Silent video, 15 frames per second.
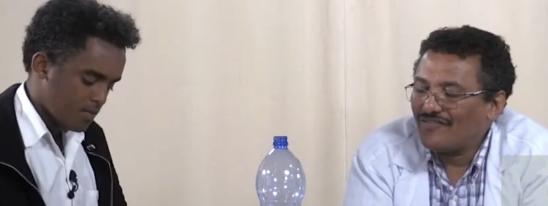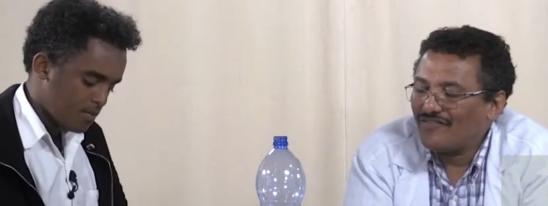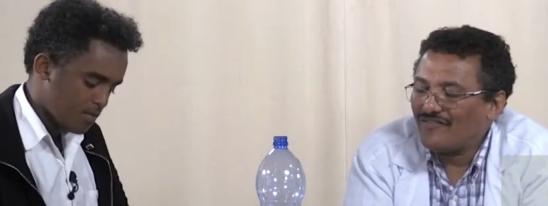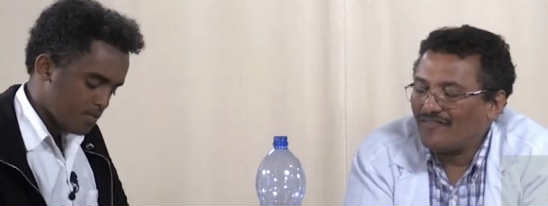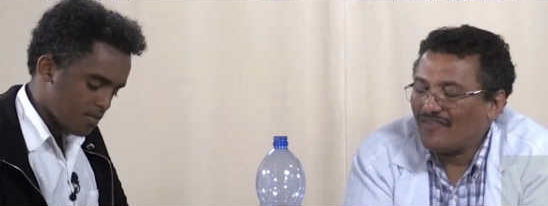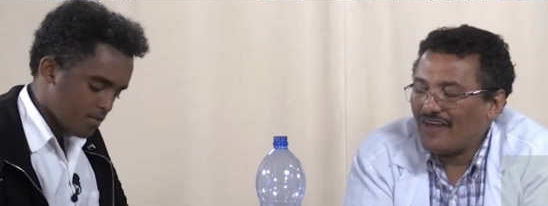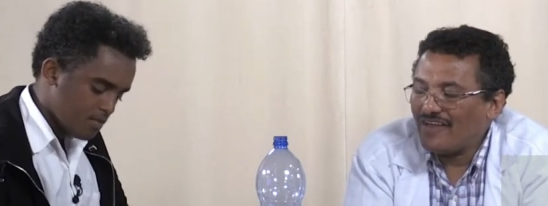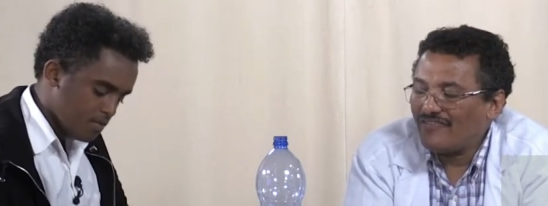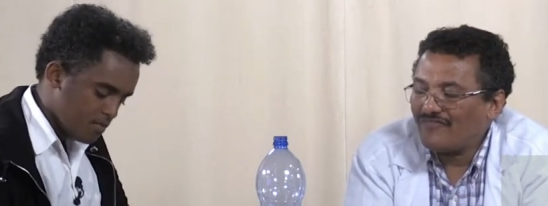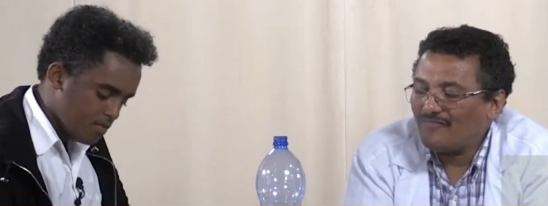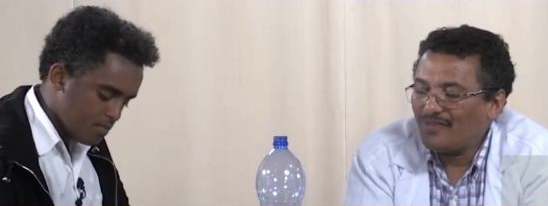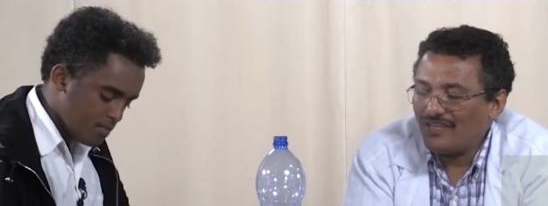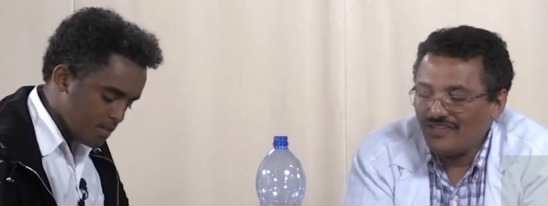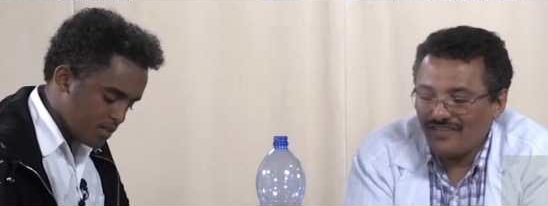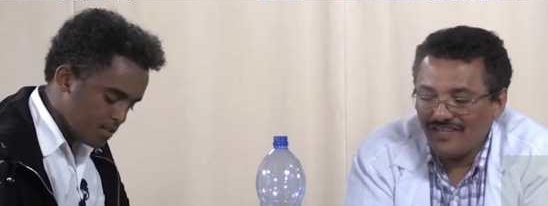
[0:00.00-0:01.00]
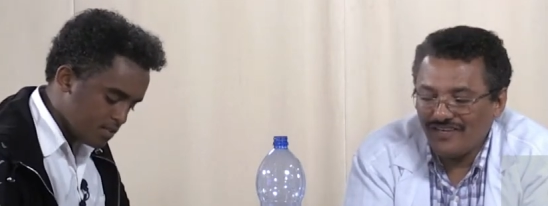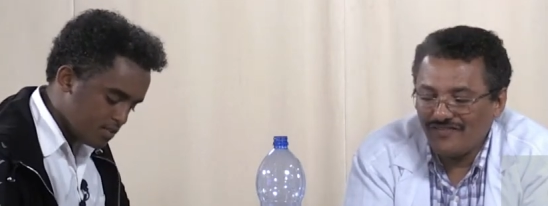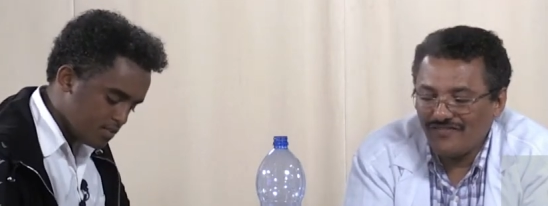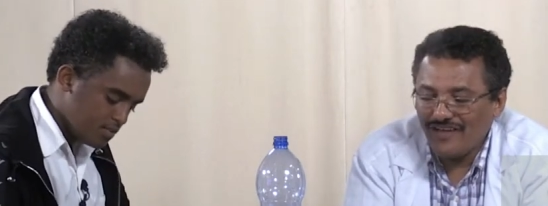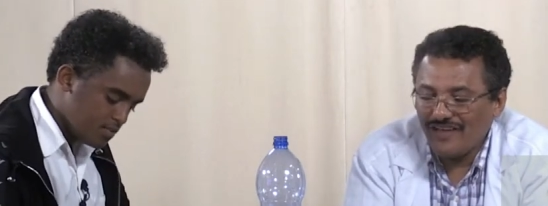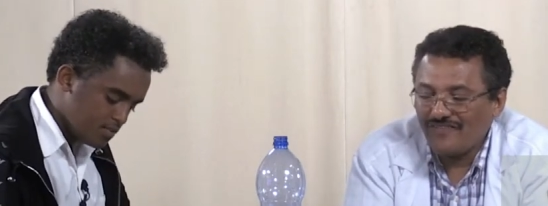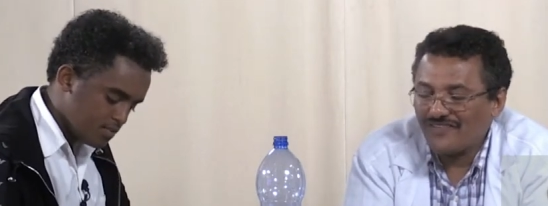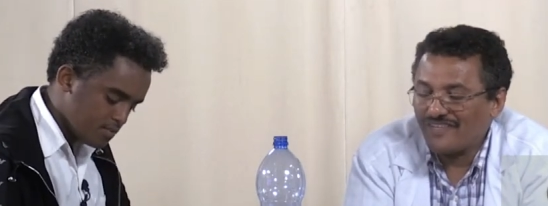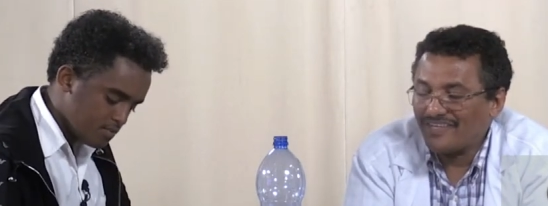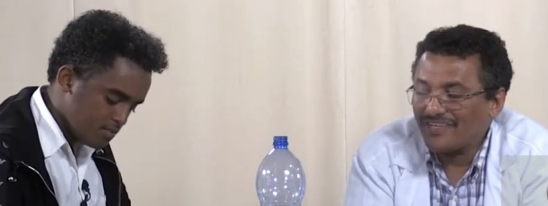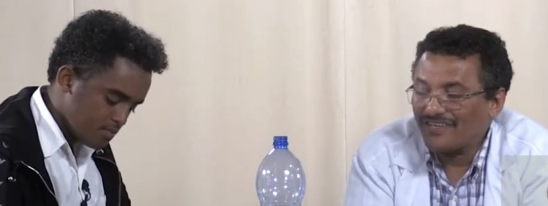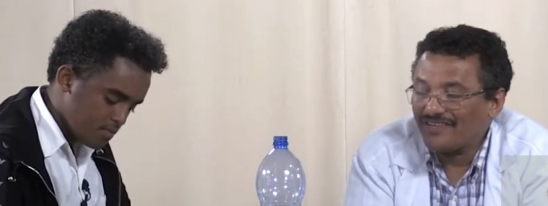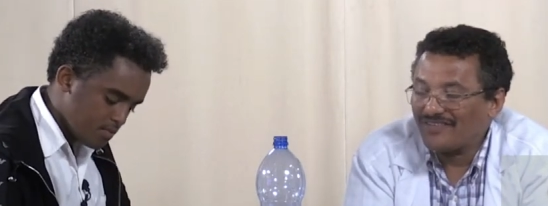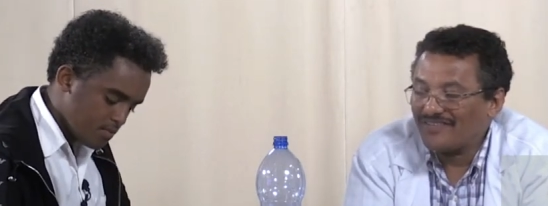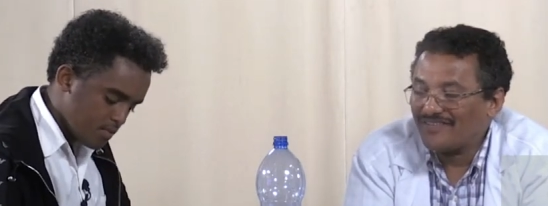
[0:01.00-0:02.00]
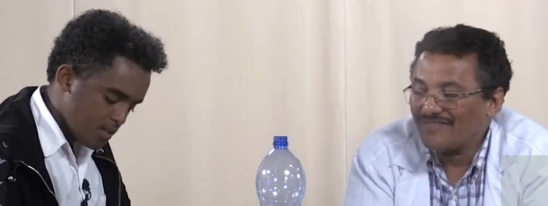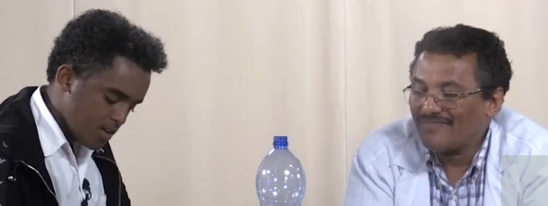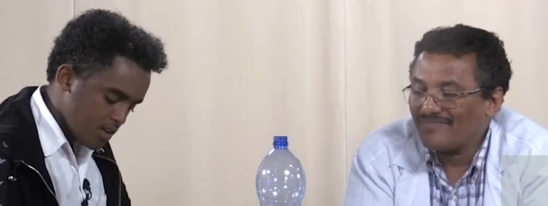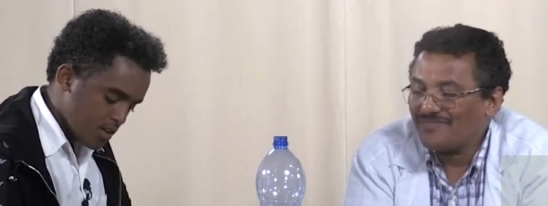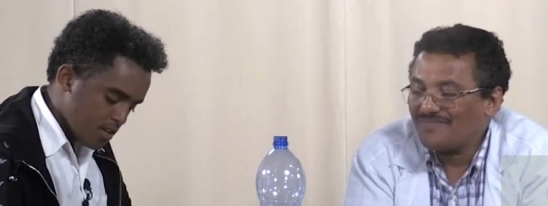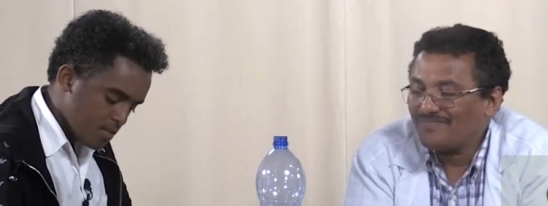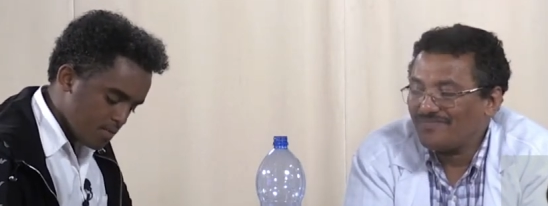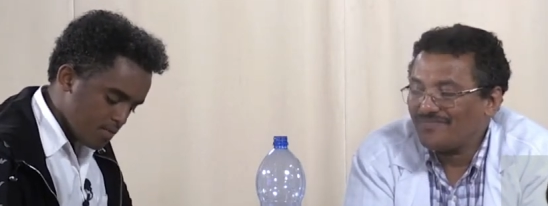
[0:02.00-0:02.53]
Speaker 1: Five minutes and five seconds. Yeah.